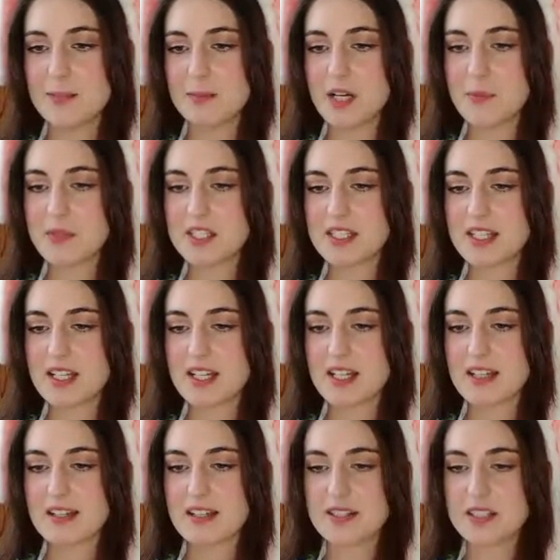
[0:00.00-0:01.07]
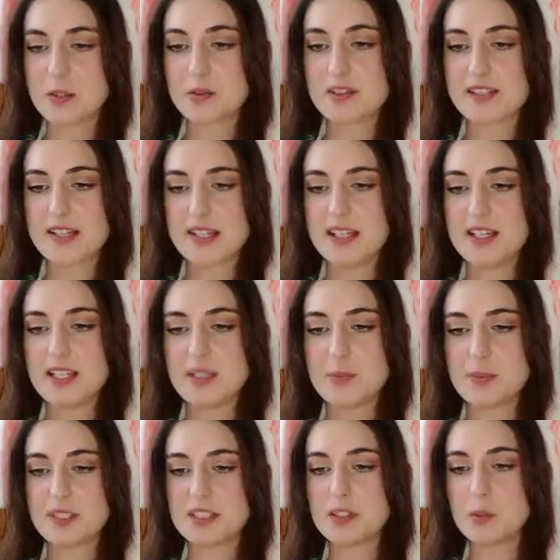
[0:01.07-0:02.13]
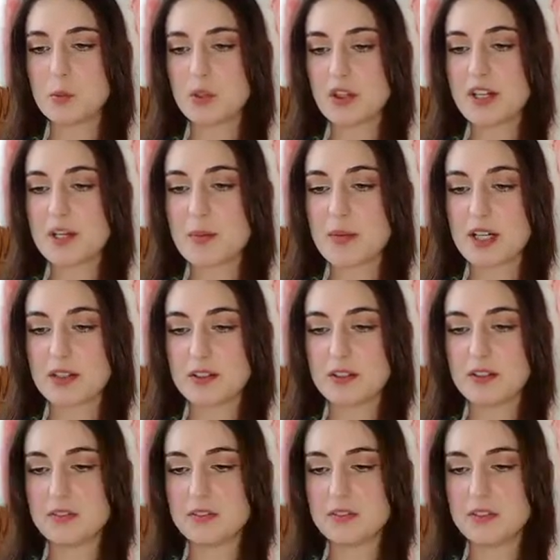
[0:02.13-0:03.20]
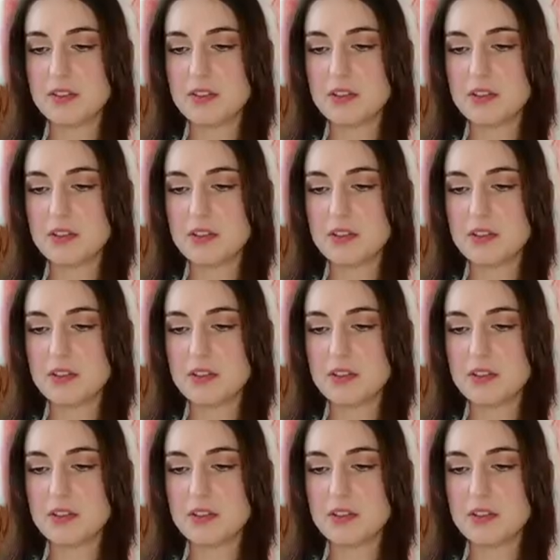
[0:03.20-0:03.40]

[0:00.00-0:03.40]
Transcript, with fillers: Mom and Dad, don't say it, but they're worried about you.